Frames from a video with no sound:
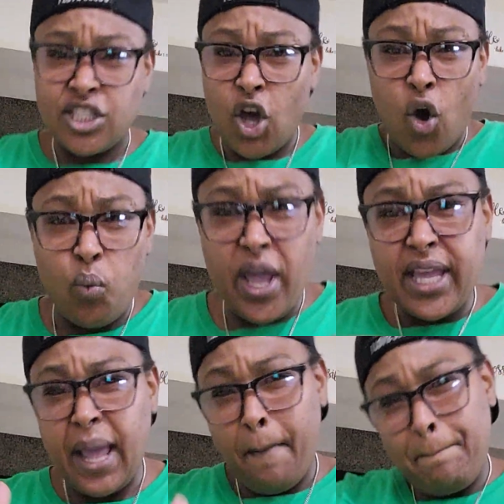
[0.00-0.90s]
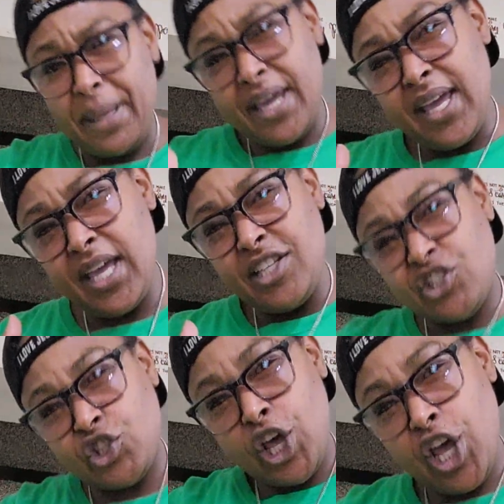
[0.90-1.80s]
so we can be
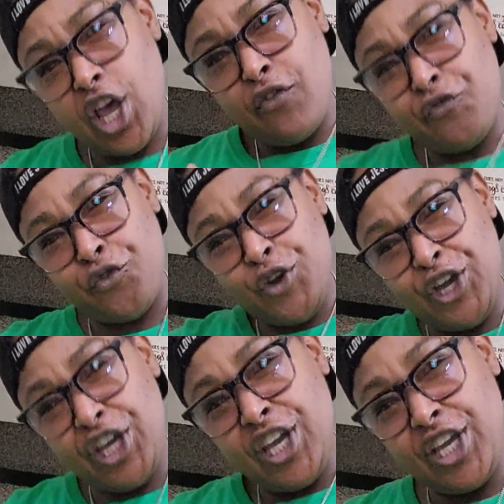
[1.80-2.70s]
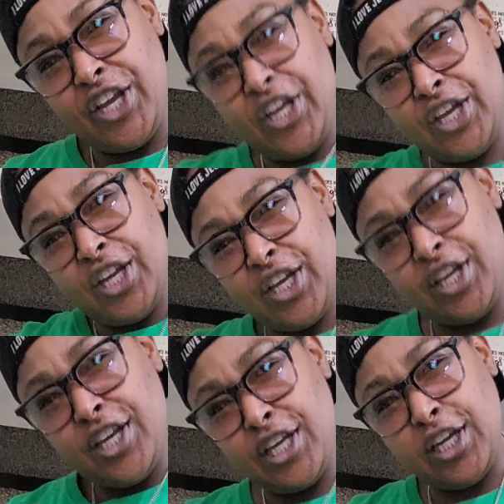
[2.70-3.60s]
set
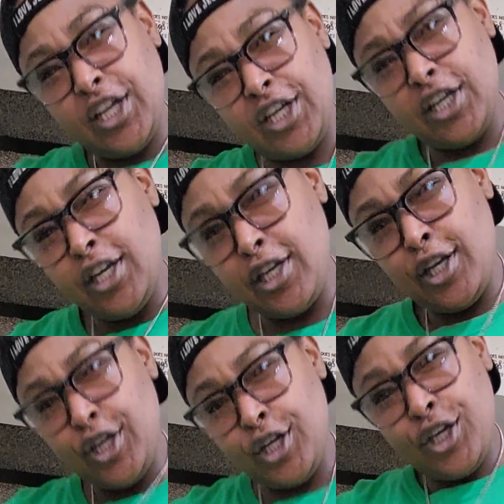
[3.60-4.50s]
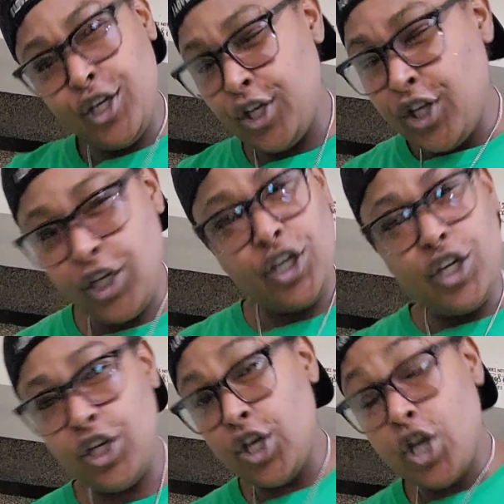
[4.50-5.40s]

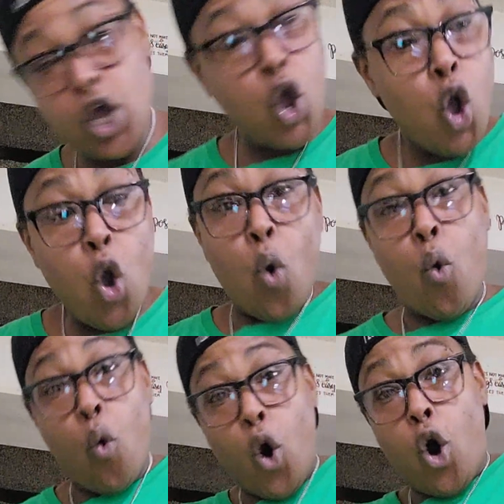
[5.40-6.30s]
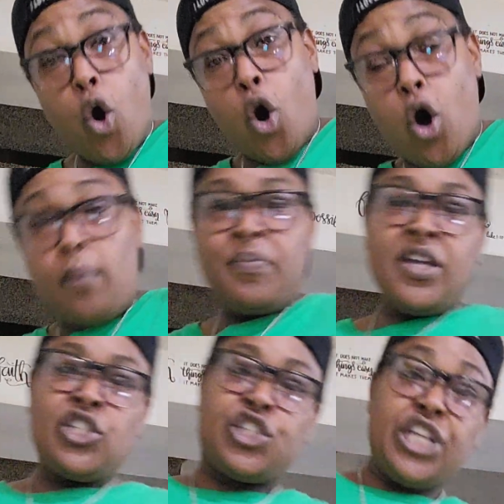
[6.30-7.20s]
free. Whoa,
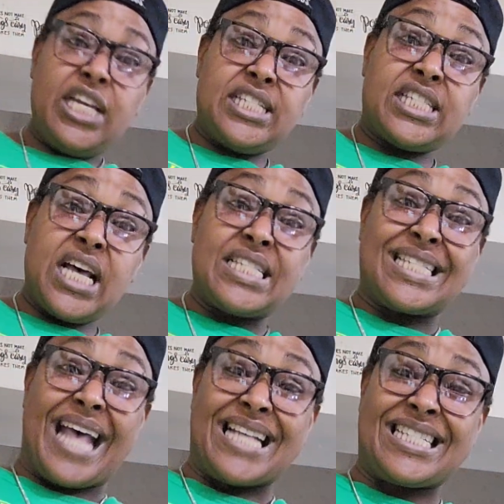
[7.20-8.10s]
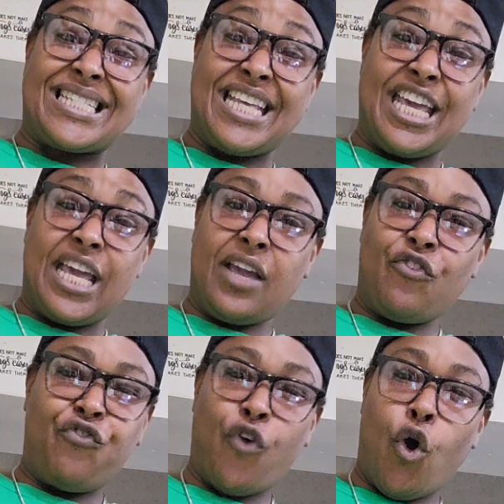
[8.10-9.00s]
Jesus, I sing
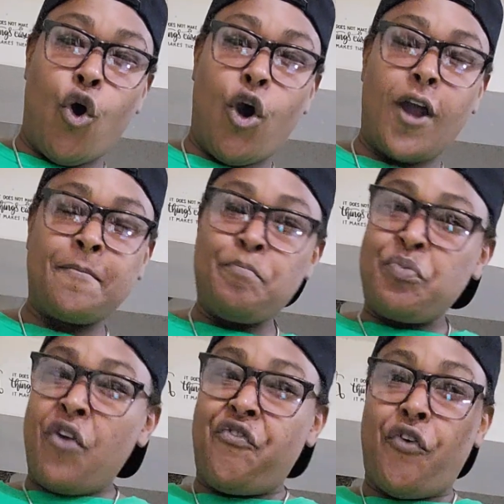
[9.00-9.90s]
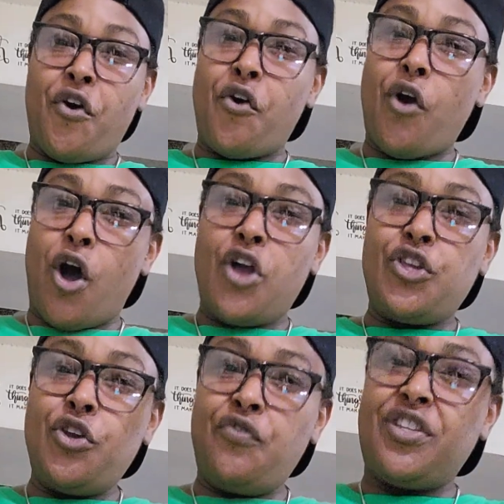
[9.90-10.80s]
for for all uh,
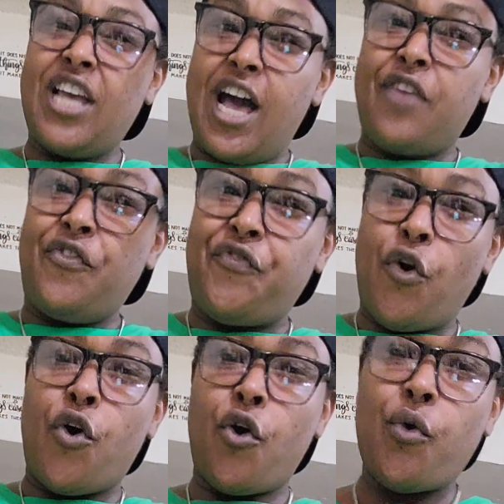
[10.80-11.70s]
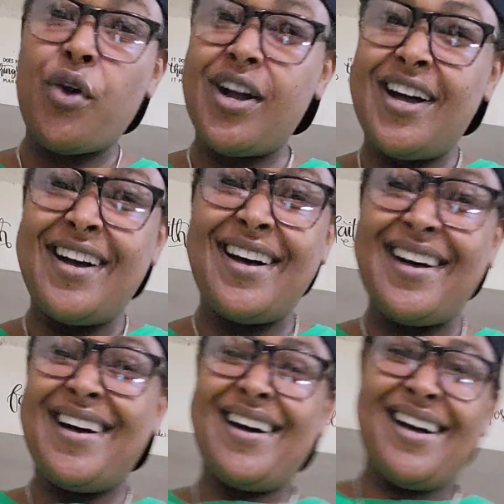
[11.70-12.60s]
you've done for
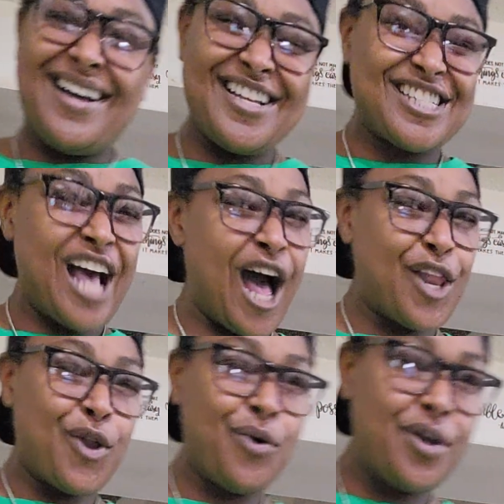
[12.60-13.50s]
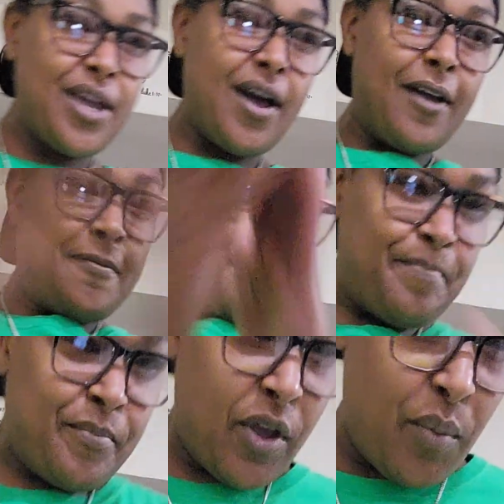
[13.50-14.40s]
us. Hallelujah.
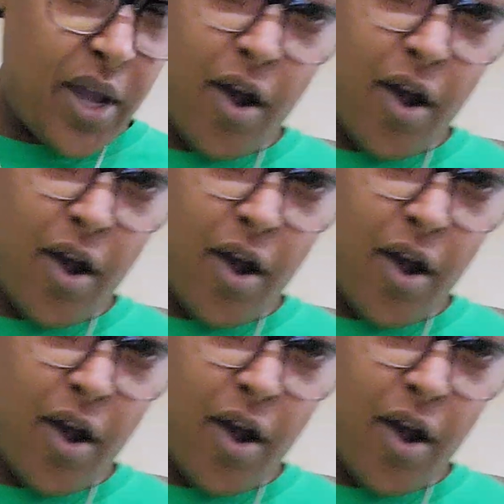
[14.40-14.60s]
Here we